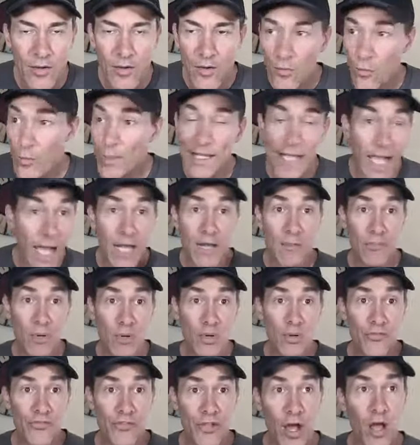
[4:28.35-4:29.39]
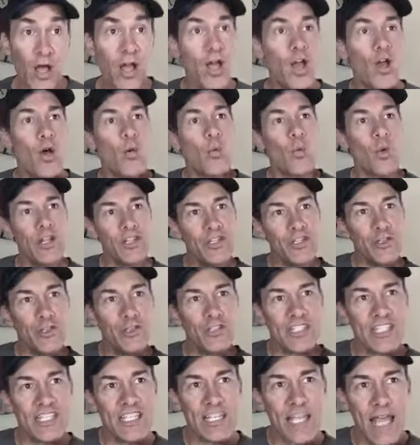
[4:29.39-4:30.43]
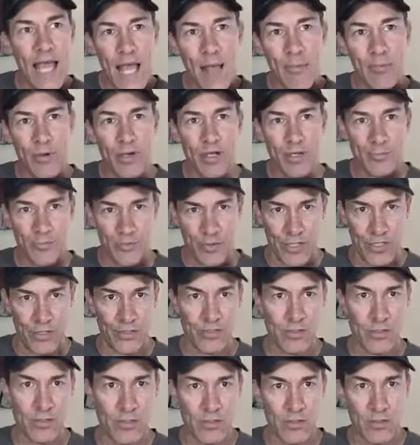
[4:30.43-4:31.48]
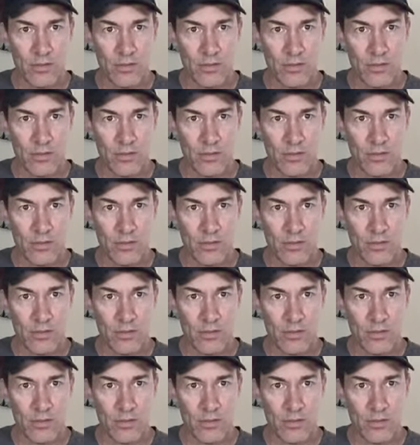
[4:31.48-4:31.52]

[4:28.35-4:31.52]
We got to move, y'all. When you see high blood pressure